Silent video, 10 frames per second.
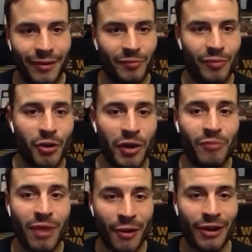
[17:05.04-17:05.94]
By the way,
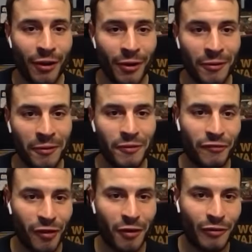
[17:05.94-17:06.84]
Barry Hearn, the
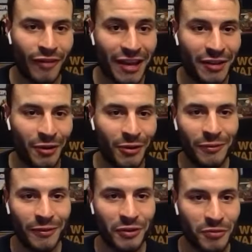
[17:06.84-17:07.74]
father of Eddie
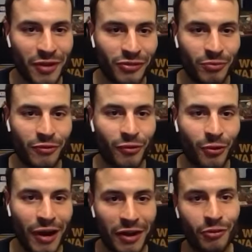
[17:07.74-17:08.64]
Hearn, like you mentioned
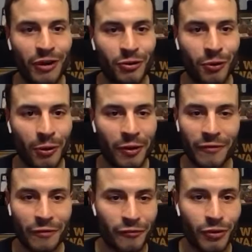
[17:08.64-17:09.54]
before, had a great quote
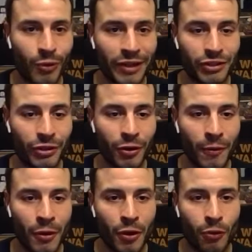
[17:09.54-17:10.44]
a few weeks
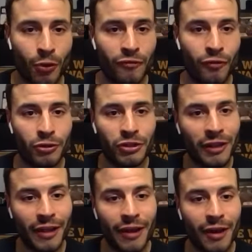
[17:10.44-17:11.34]
ago where
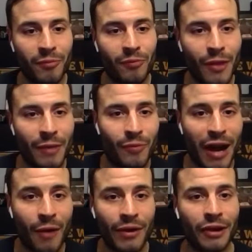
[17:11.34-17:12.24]
unfortunately
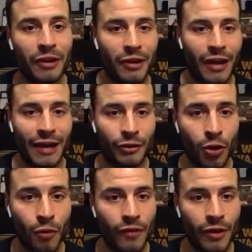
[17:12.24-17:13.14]
Barry had
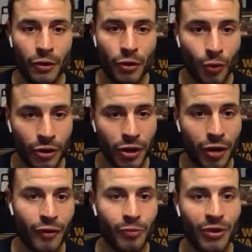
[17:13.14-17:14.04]
COVID,
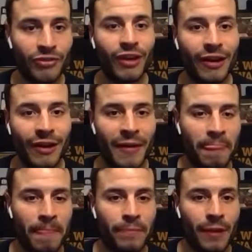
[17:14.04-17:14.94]
recovered, but said
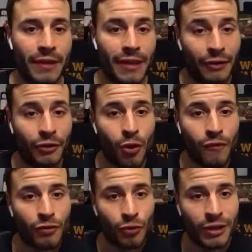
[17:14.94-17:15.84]
he had
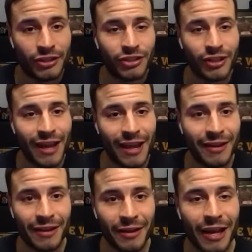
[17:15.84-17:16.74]
COVID through his son
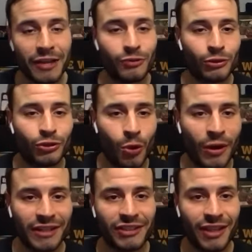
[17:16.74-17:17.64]
Eddie, and he was
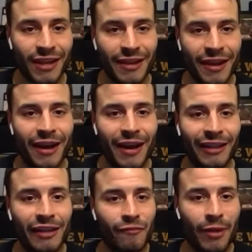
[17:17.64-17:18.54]
quoted as saying, "I
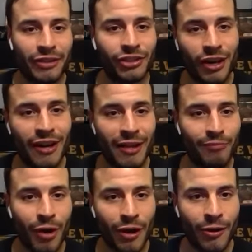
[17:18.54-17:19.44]
left my son an
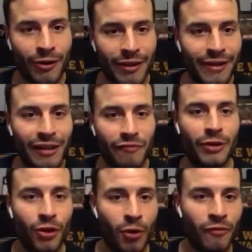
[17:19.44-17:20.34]
empire, he left me
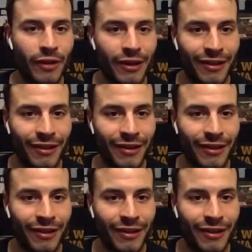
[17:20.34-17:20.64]
COVID."